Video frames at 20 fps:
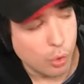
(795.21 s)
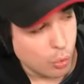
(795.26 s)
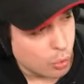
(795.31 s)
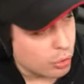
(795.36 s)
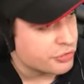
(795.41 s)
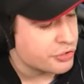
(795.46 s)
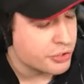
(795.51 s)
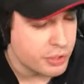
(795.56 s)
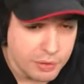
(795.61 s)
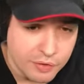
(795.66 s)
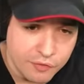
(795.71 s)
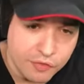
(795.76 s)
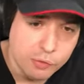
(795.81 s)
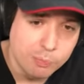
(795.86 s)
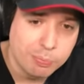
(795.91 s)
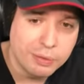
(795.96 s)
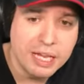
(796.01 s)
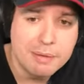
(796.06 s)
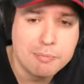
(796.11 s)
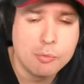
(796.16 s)
also, if you
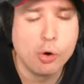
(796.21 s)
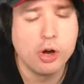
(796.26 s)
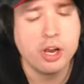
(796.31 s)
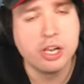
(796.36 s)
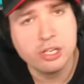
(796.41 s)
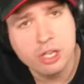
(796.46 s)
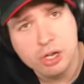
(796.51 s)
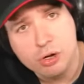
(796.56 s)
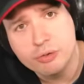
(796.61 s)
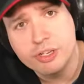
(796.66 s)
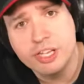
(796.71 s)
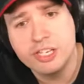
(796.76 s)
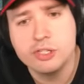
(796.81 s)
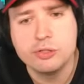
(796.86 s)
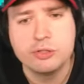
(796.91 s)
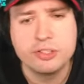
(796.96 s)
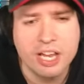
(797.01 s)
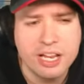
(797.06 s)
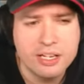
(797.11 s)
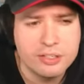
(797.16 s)
play more alone and
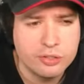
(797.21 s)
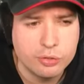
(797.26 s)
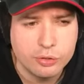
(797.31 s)
you tend